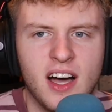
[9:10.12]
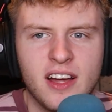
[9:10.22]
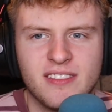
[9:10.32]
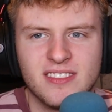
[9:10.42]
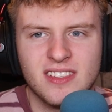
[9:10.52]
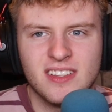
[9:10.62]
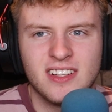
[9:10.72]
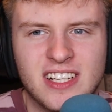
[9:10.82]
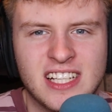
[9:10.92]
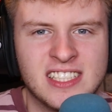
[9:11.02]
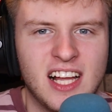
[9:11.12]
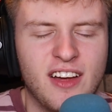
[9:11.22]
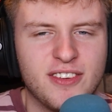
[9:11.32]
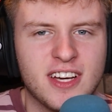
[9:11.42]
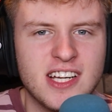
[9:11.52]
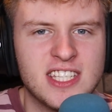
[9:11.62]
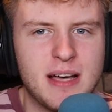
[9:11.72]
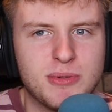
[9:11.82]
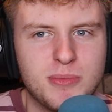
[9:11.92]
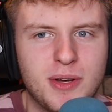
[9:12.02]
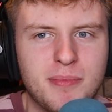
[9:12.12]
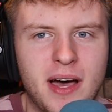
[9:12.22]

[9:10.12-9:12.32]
All right. I guess I love you guys. Yeah, I'm